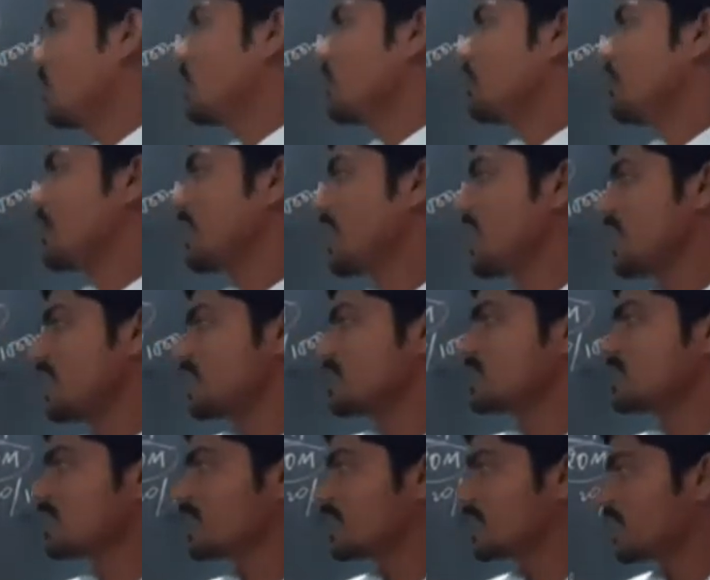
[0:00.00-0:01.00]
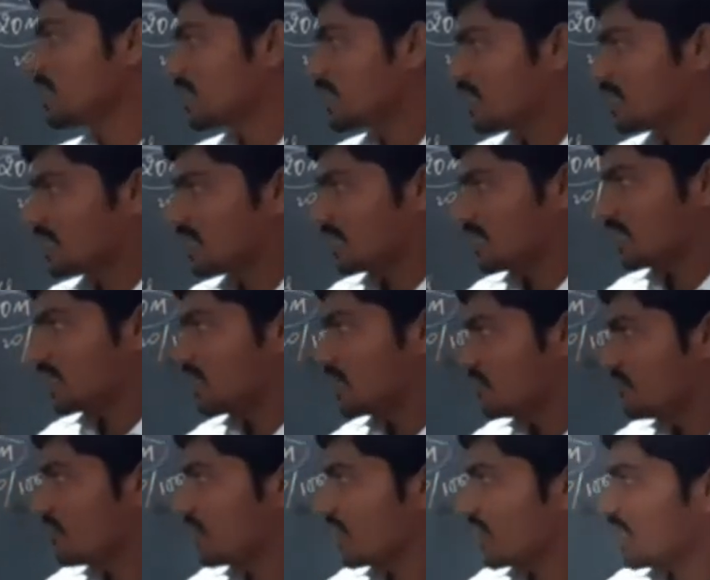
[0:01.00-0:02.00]
we
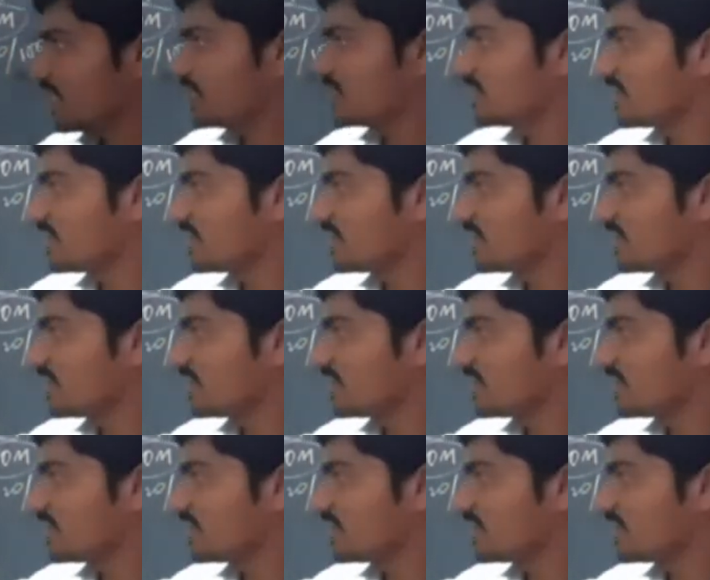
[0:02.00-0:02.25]
can